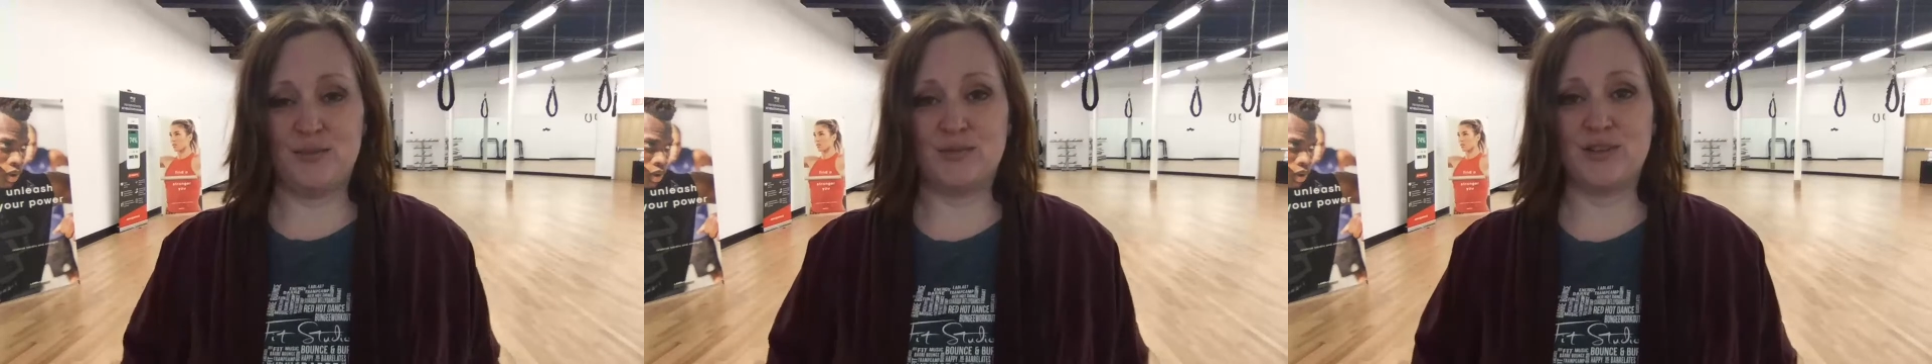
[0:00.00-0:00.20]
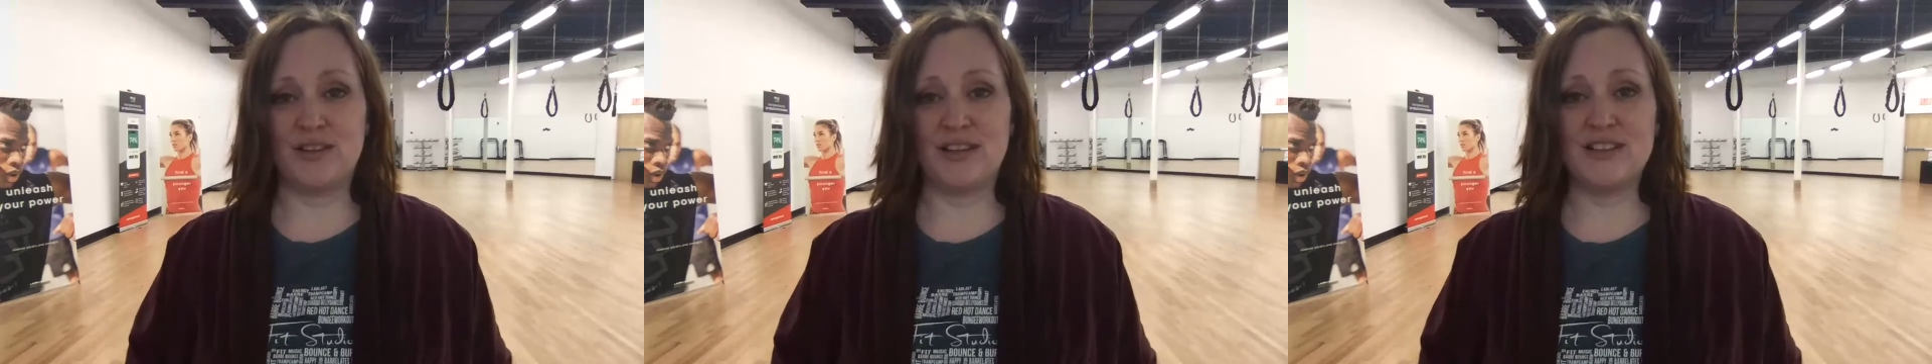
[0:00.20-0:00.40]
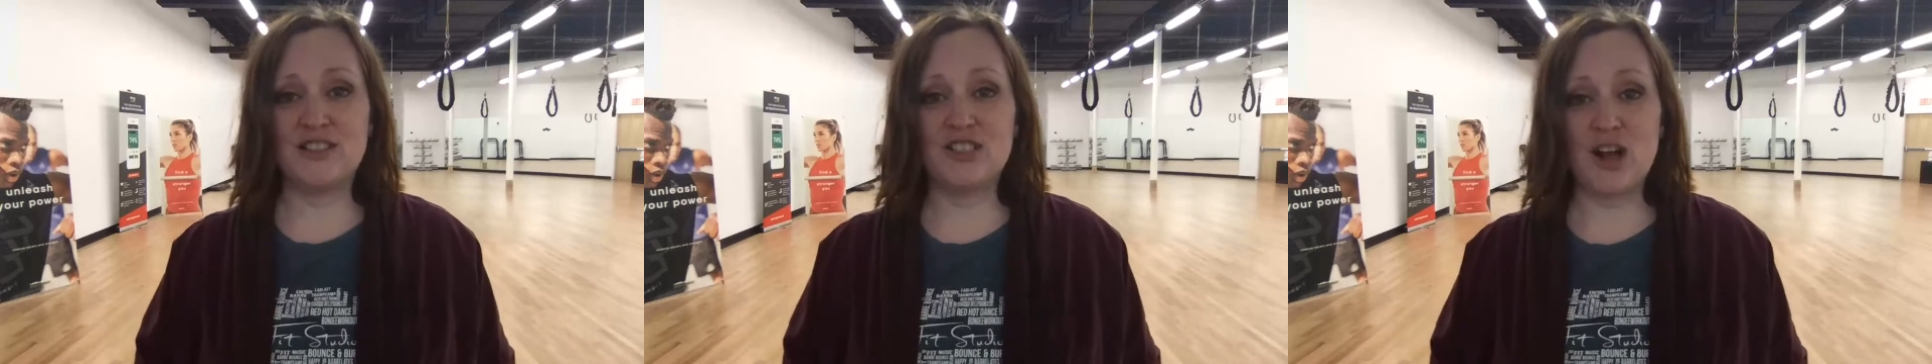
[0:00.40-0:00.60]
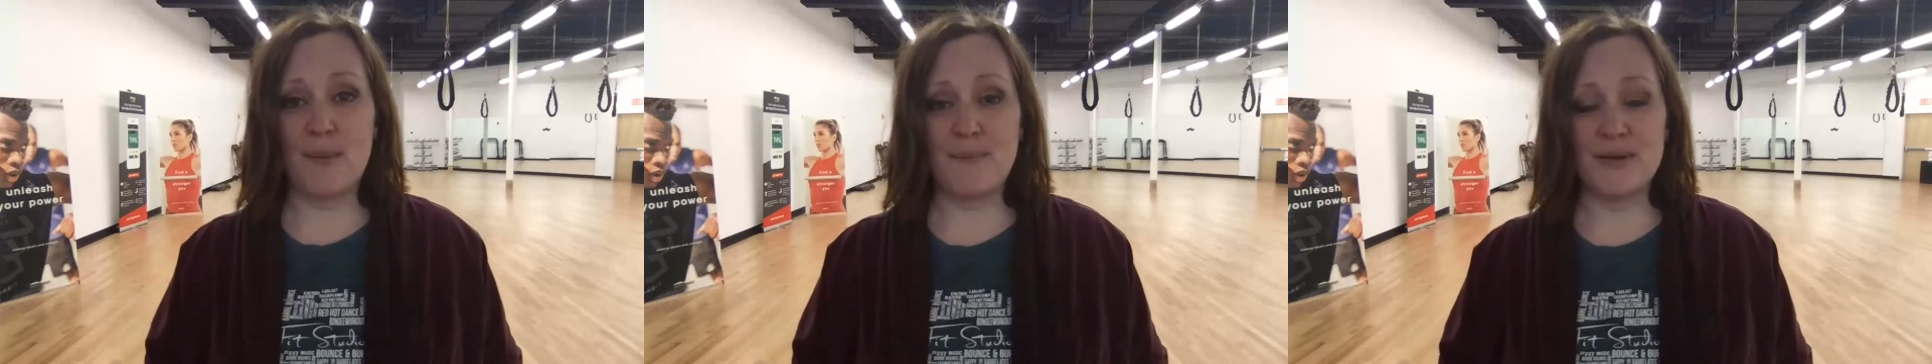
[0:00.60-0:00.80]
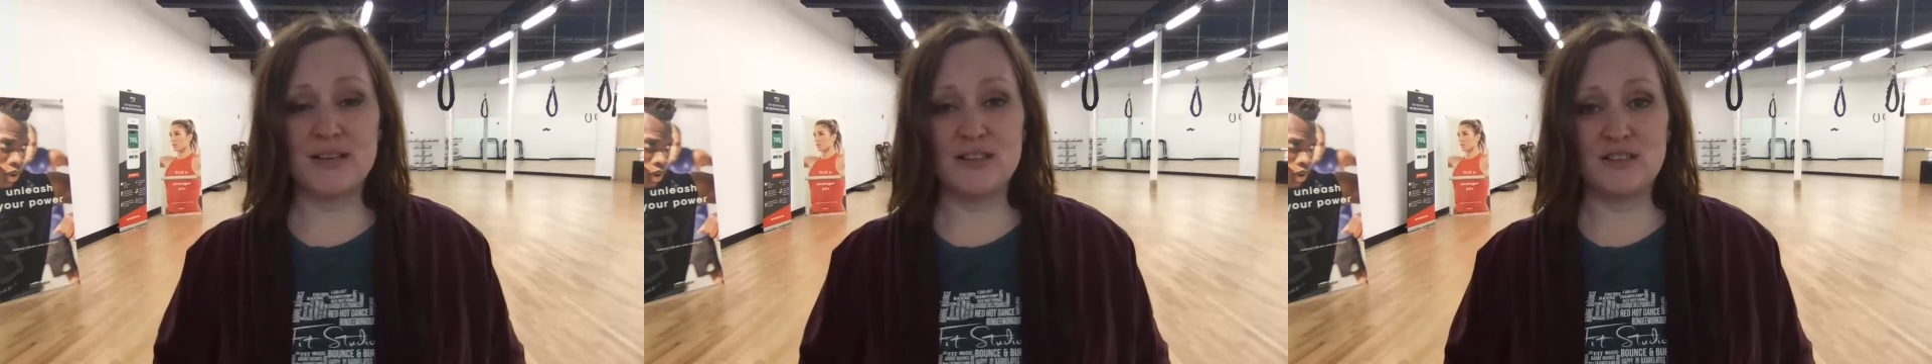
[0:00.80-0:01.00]
So let's jump
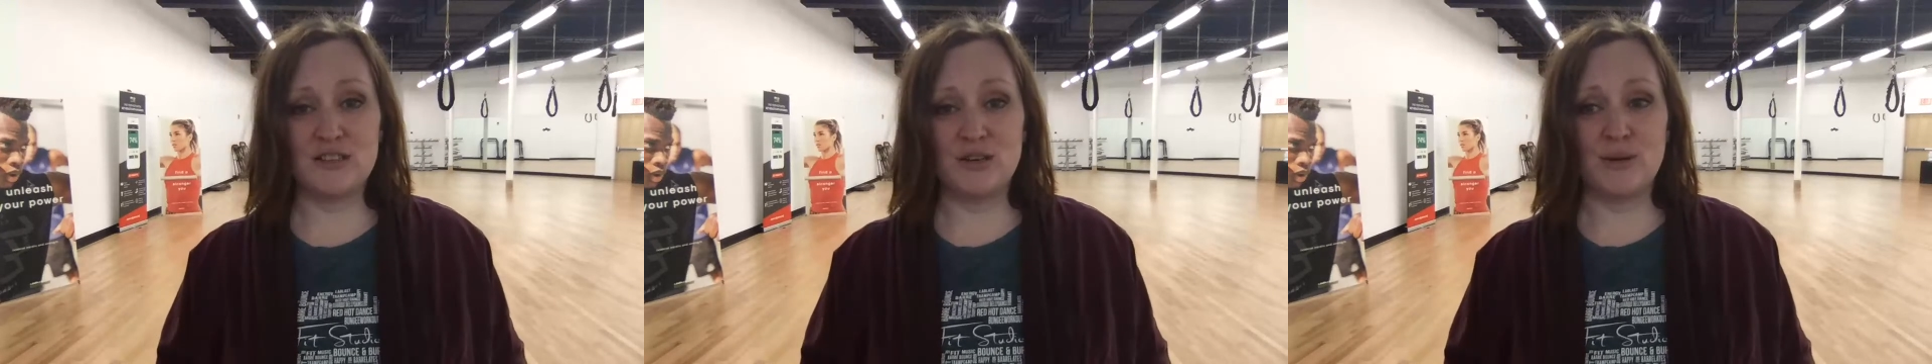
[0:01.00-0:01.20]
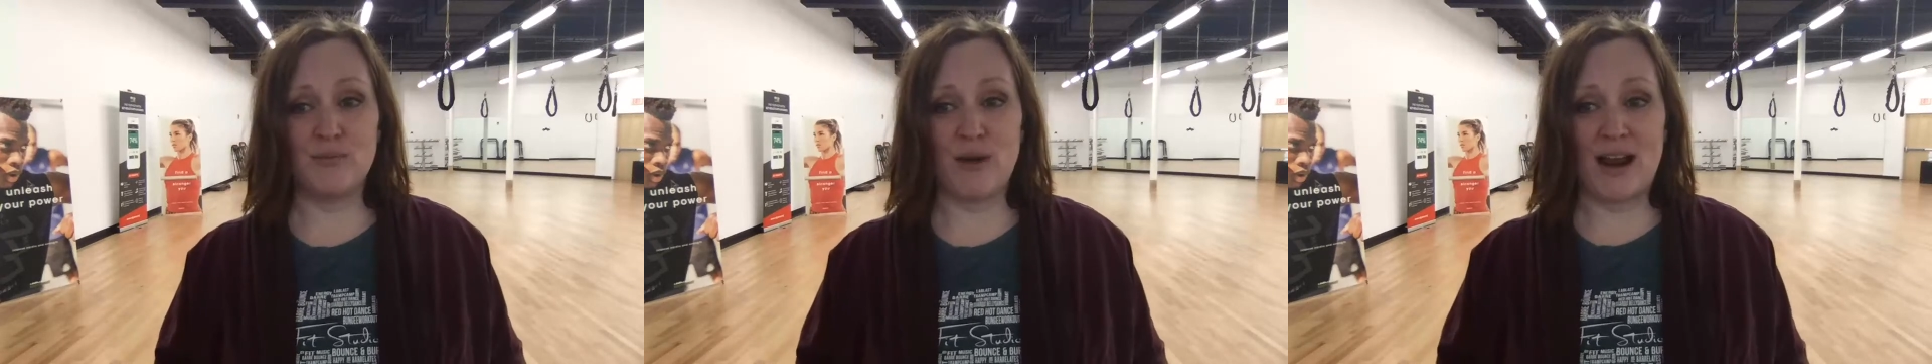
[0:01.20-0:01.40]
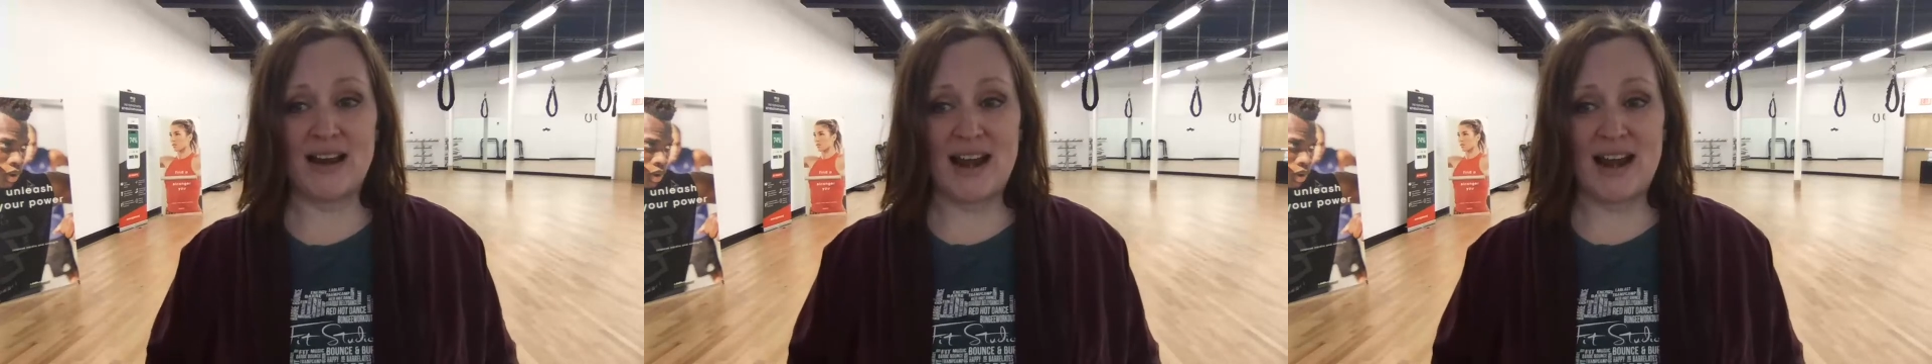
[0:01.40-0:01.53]
into Zoom right